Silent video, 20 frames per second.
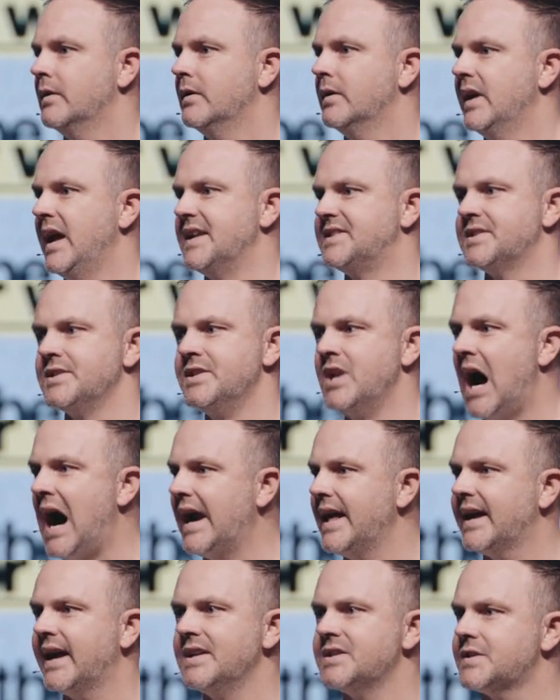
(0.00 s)
It's not
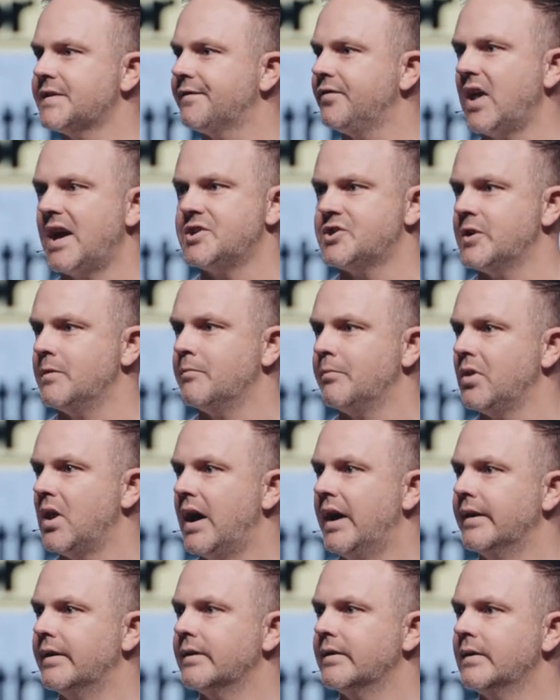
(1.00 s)
against flesh and
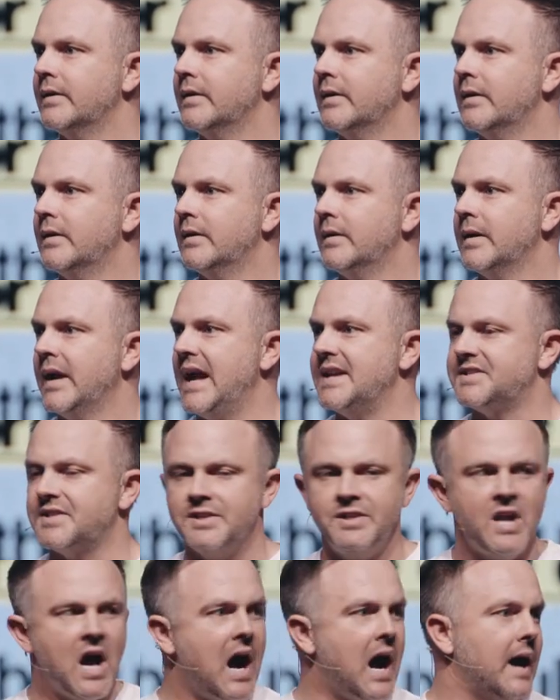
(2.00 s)
blood. It's
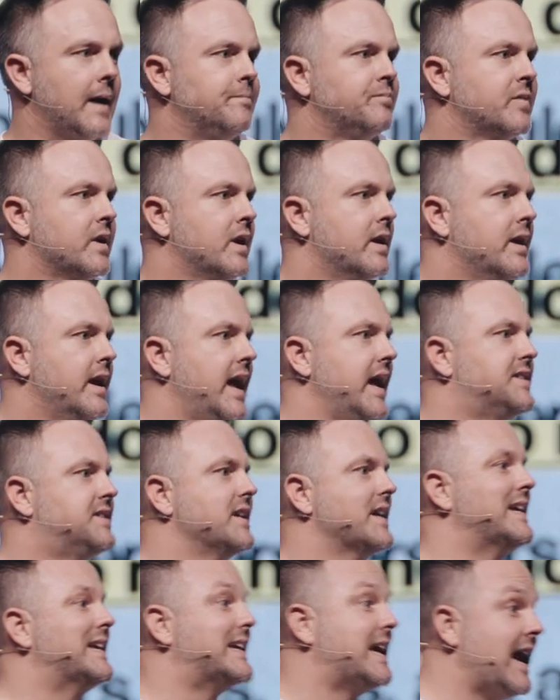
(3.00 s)
not. It's
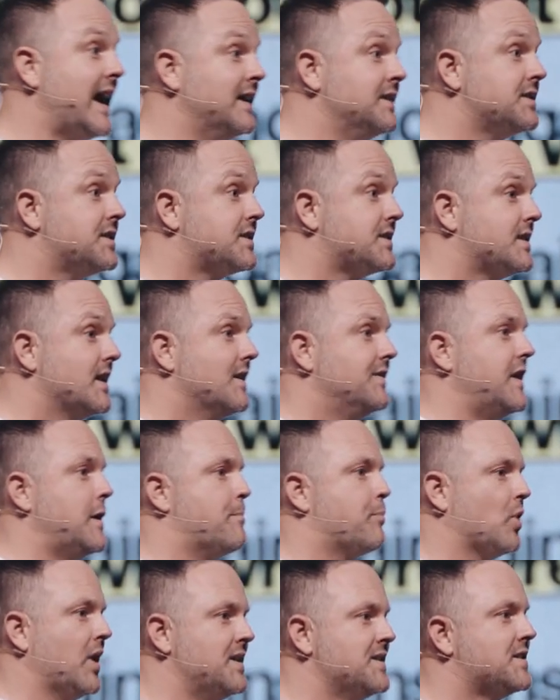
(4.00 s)
against the
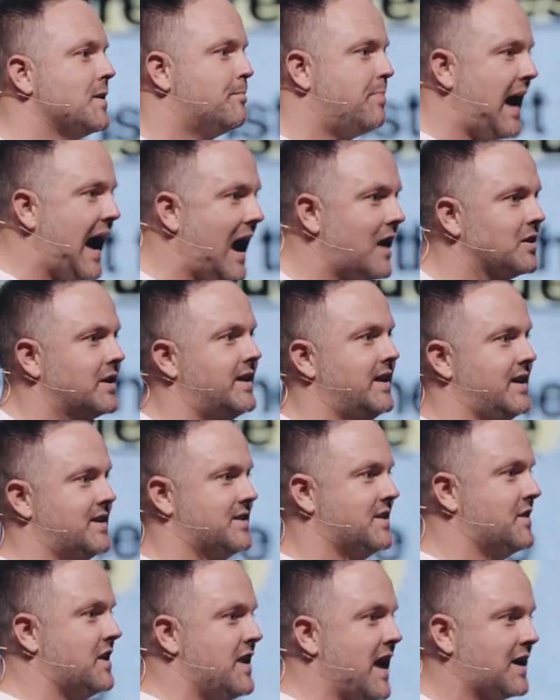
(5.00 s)
principalities
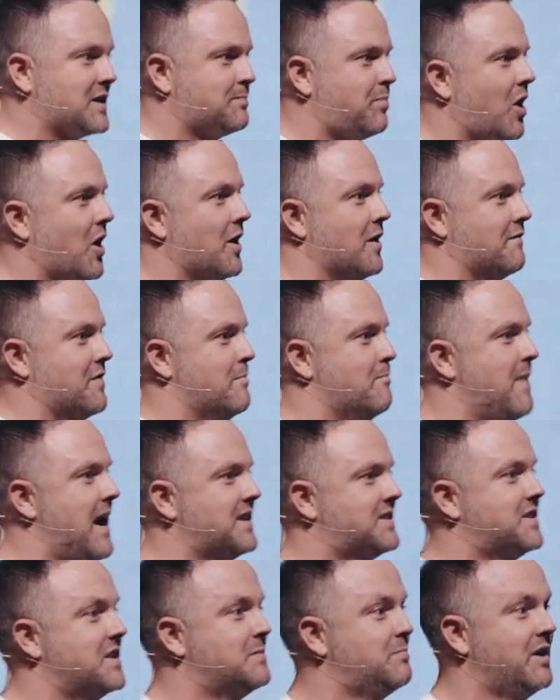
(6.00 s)
in the next part of the
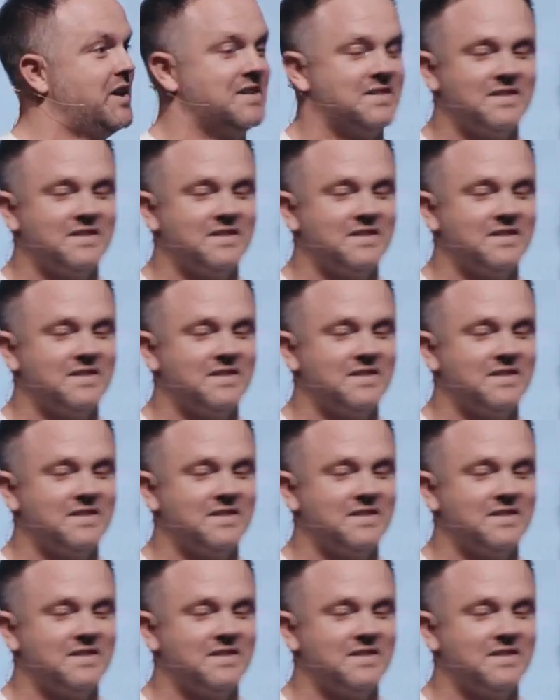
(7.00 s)
message, but he's